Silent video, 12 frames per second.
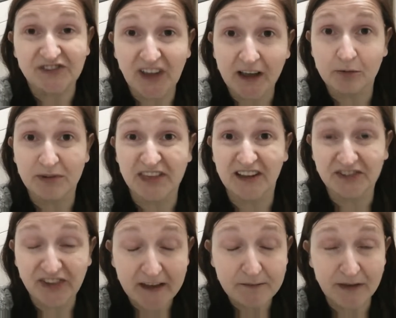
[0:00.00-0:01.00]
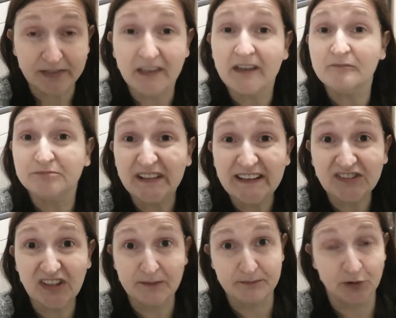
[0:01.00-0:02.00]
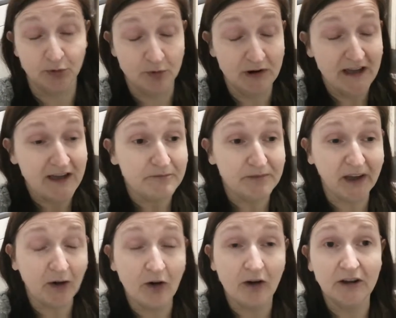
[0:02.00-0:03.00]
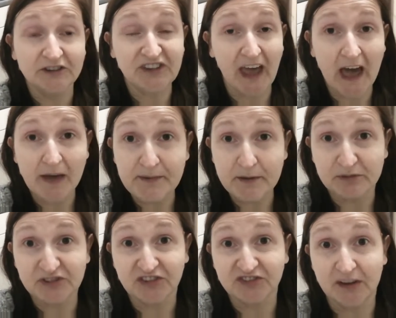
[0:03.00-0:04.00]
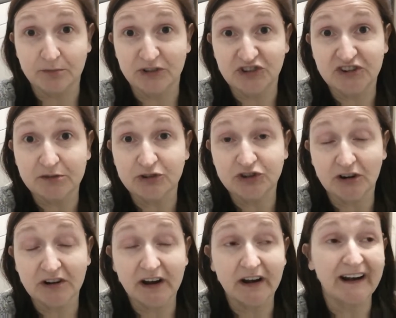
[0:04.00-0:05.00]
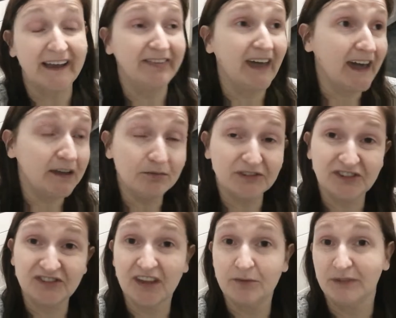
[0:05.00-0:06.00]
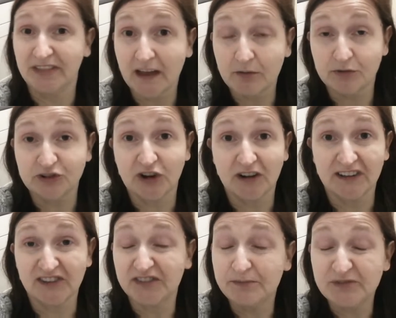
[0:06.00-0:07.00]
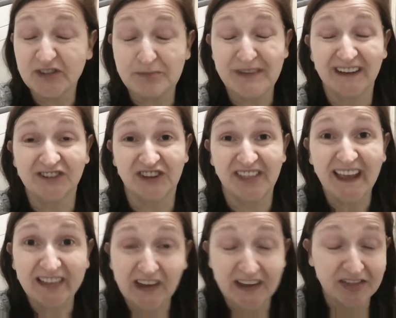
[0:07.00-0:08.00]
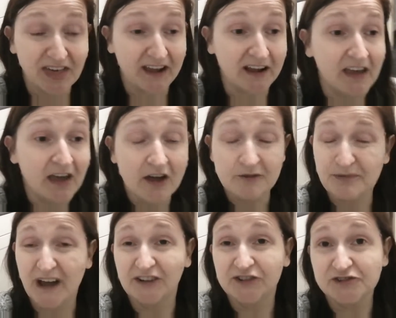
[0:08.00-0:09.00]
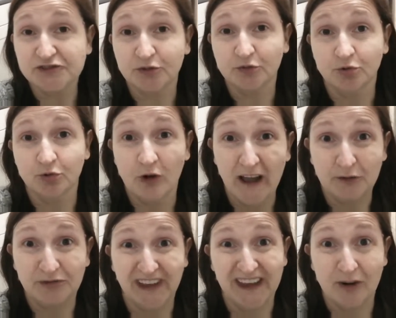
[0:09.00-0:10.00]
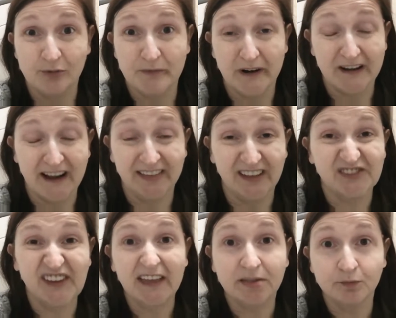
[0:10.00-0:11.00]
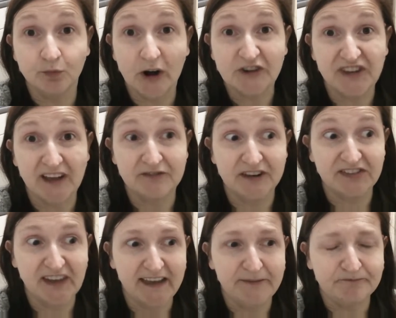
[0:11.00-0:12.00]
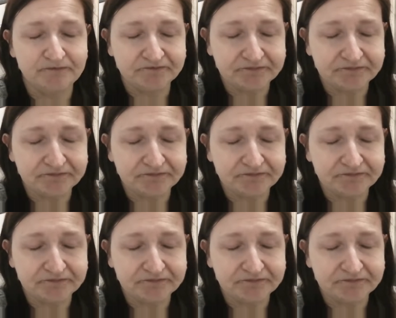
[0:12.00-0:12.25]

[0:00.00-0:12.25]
sick with excitement, please let me know because Abby was the same when she was younger and I was the same when I was young. It seems to be a genetic thing, but I just don't know how to help her and it's getting worse every time.